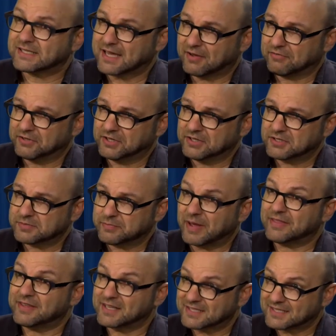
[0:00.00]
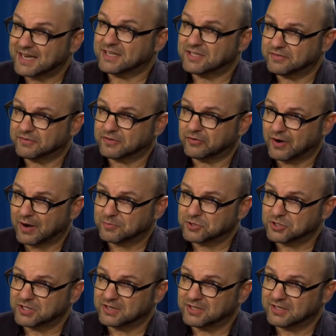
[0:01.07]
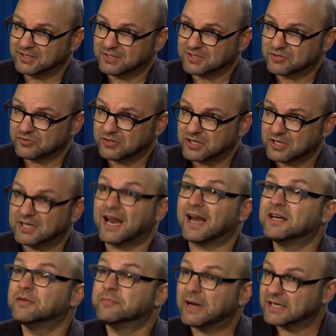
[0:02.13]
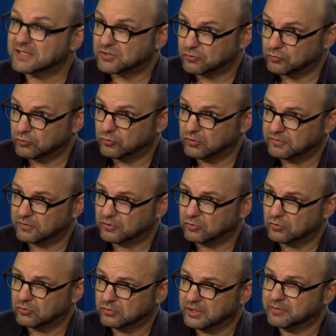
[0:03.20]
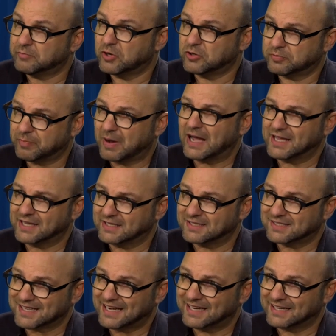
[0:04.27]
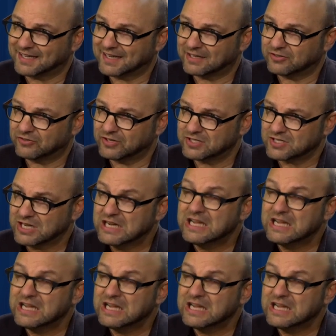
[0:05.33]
governance by the extent of corruption in the industry. It undermines the rule of law in both buying and selling countries,